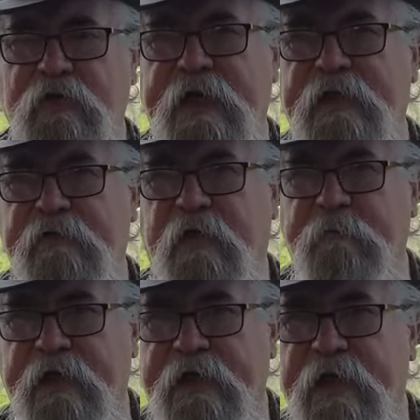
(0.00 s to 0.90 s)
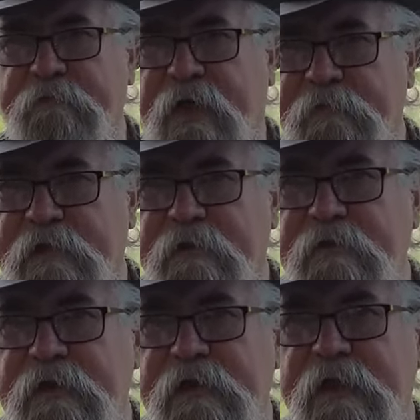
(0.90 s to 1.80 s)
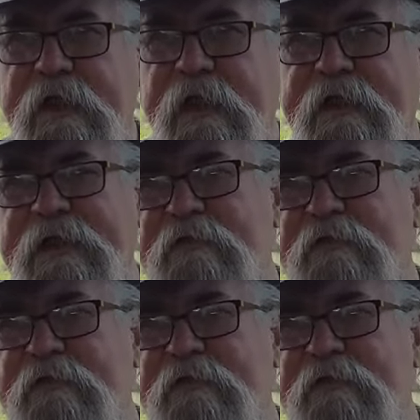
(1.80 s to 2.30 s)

brown like a butternut pumpkin, and